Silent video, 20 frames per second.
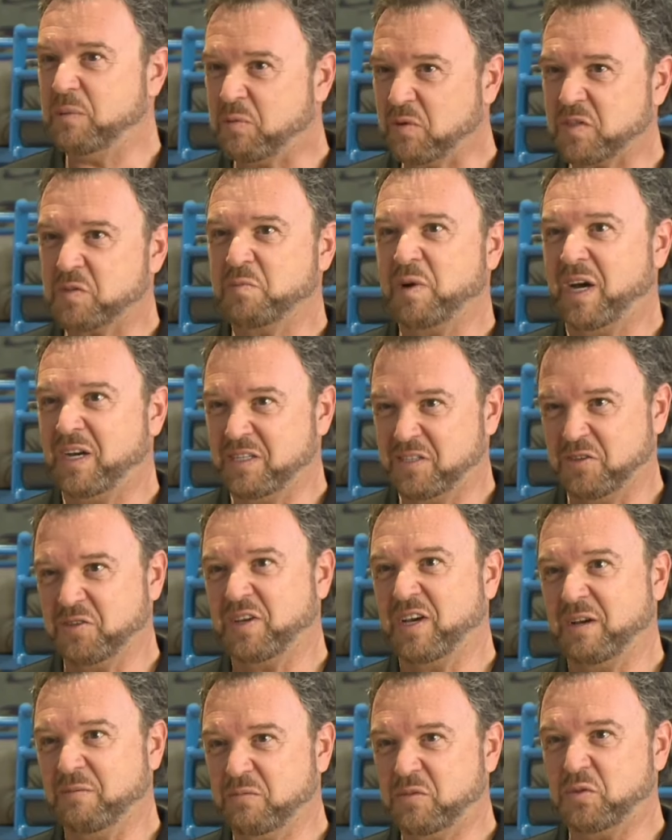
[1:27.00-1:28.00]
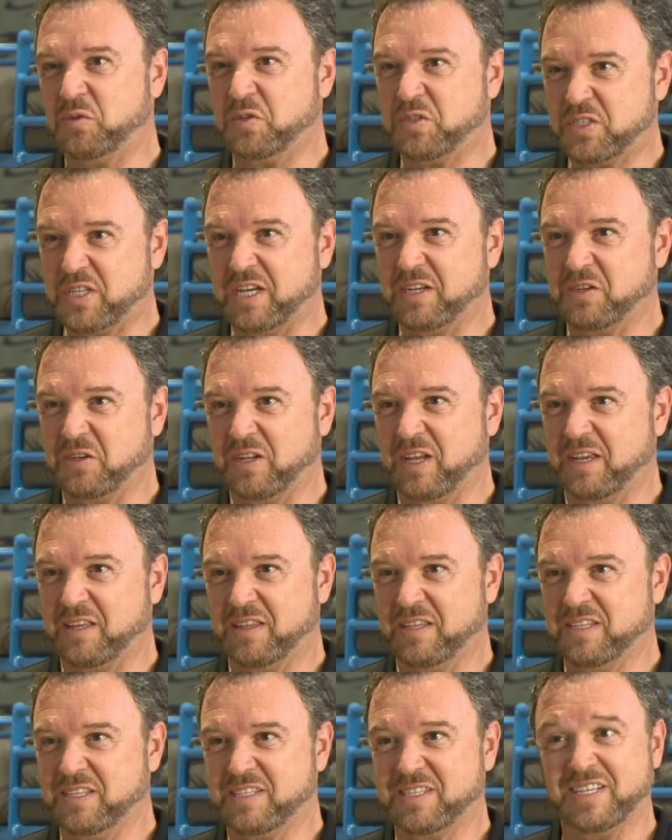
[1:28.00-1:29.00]
people's minds to come to a center like
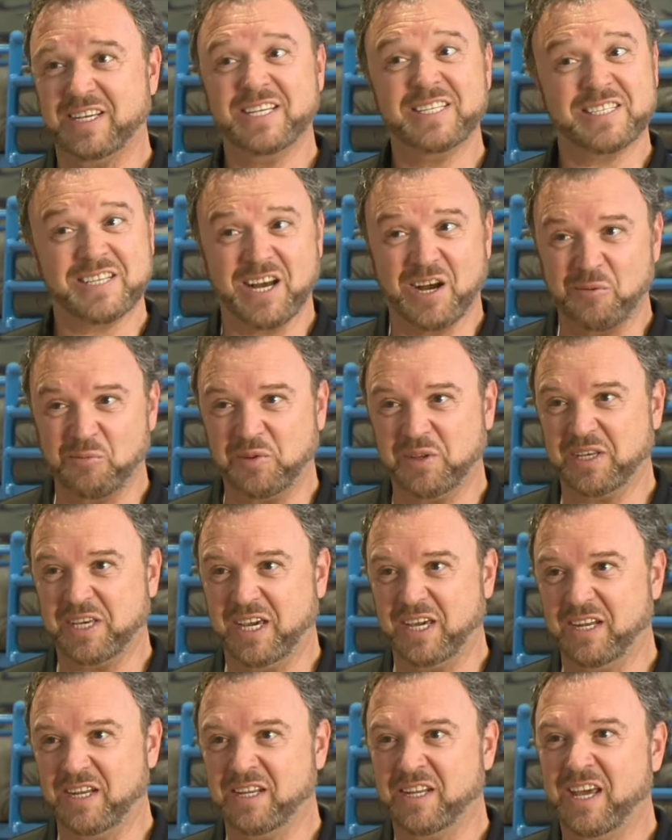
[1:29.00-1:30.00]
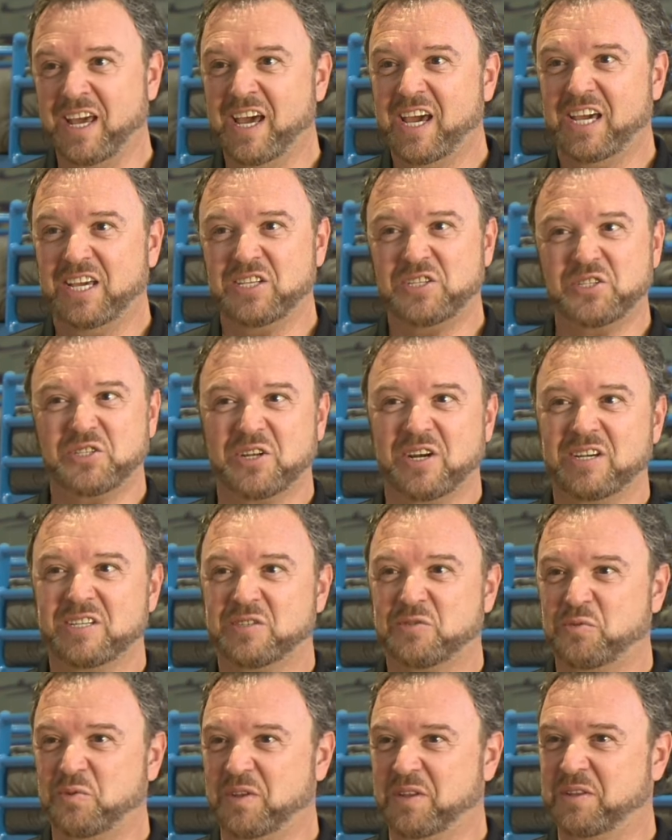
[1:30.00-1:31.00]
this is complicated. It
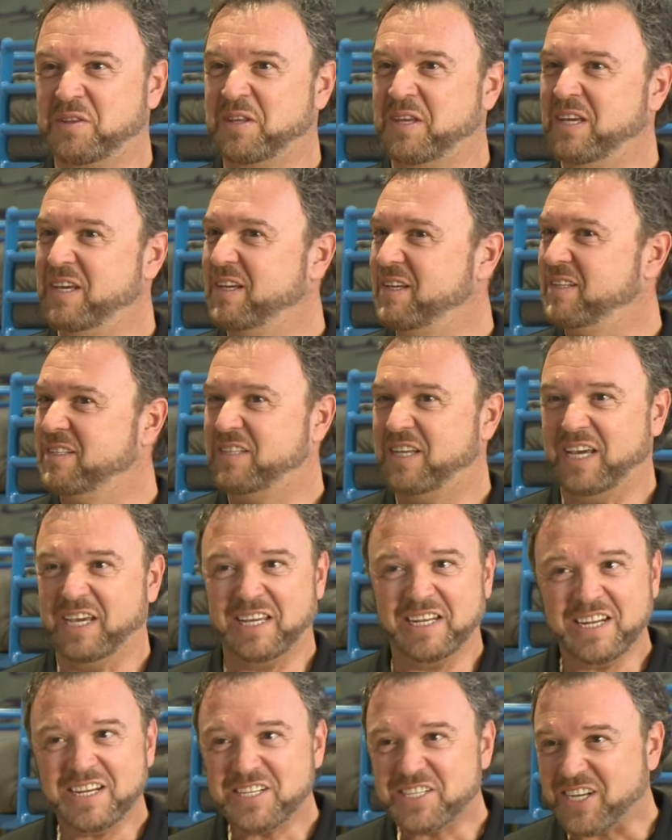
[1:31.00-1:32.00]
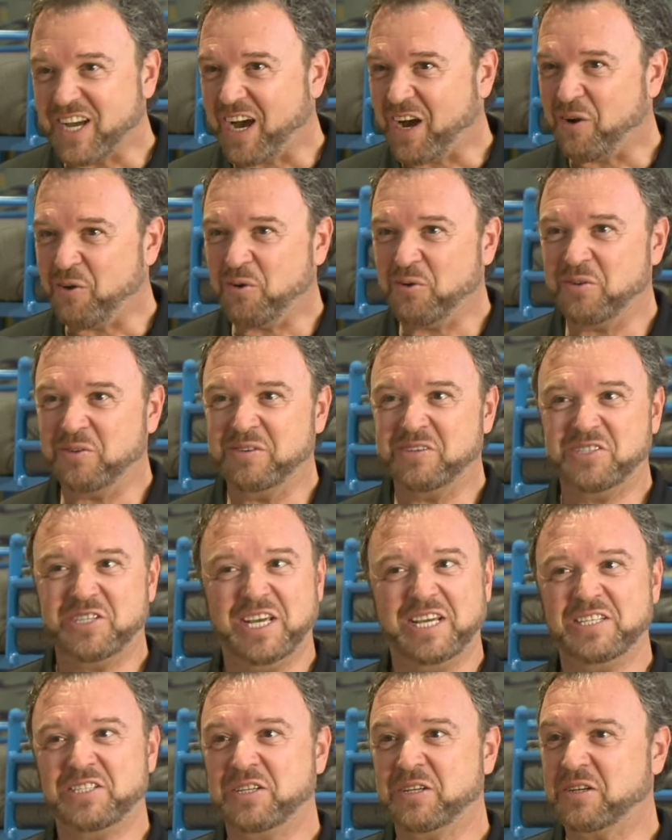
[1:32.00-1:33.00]
starts with taking a shower,
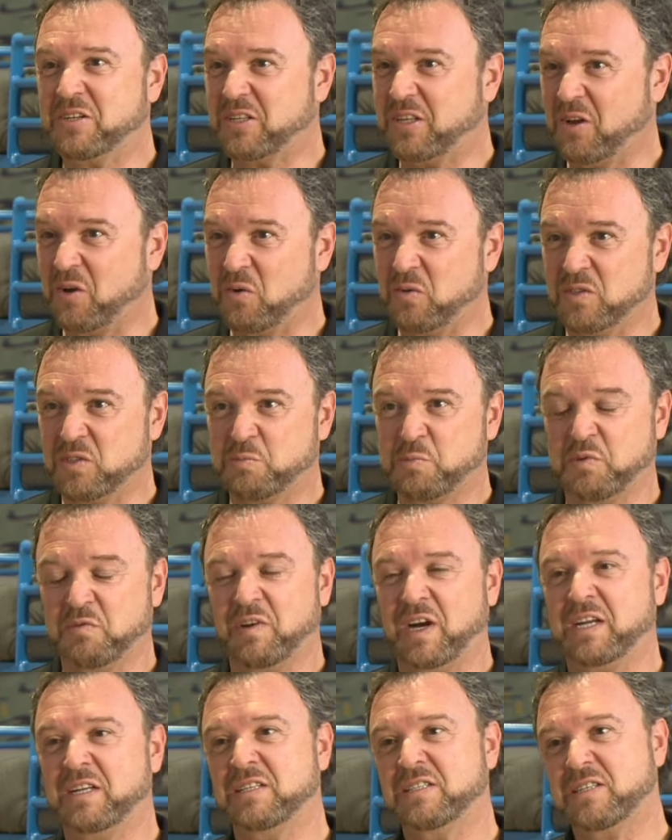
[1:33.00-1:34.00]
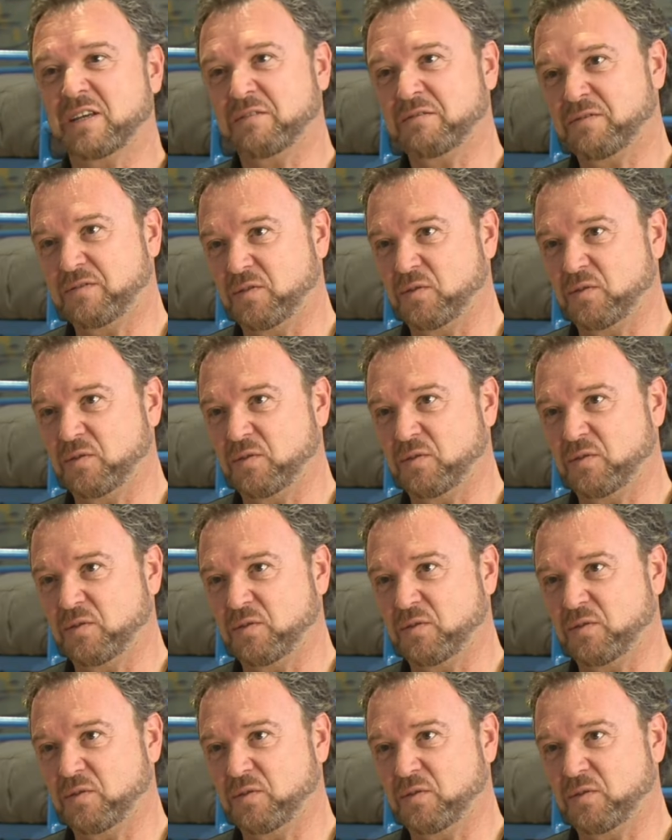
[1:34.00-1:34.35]
changing clothes, providing some